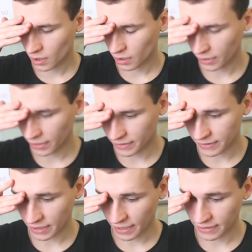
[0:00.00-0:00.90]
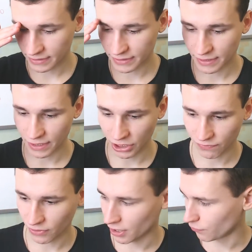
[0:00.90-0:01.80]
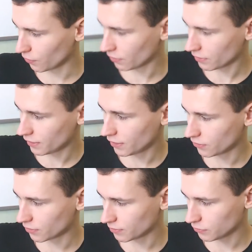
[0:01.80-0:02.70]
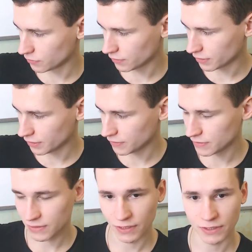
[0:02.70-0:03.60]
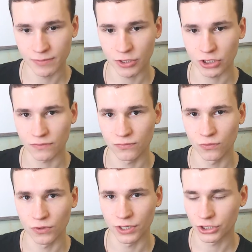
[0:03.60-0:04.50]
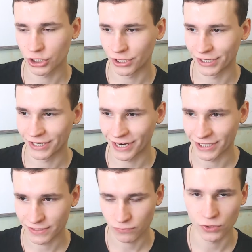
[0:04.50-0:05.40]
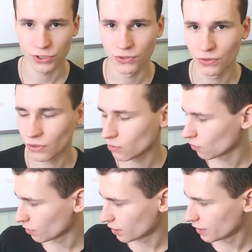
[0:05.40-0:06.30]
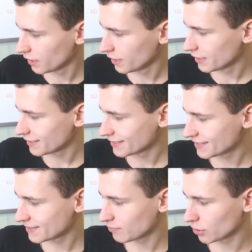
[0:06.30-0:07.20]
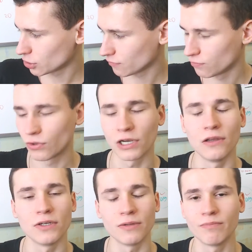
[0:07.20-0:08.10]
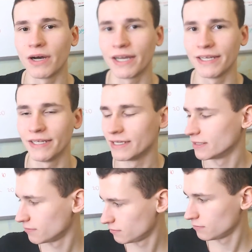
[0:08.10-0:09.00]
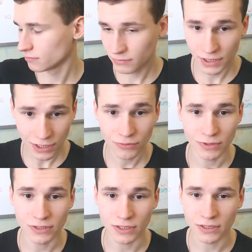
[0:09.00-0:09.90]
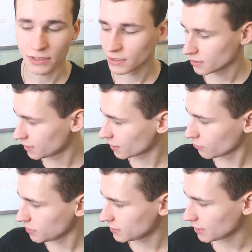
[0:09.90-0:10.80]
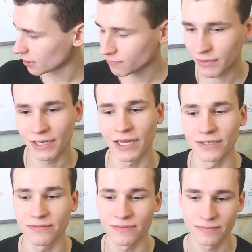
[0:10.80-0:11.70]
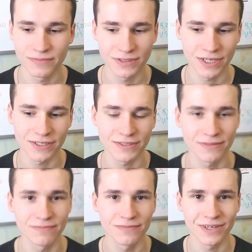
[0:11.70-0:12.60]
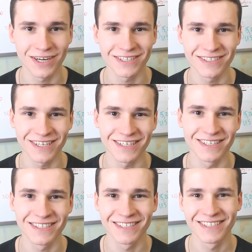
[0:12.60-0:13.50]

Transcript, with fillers: Yes, and uh, if I will learn music, is uh, special for sharing kindness for you or special for learning my uh, documenting, documenting of my life. Yes, I decided.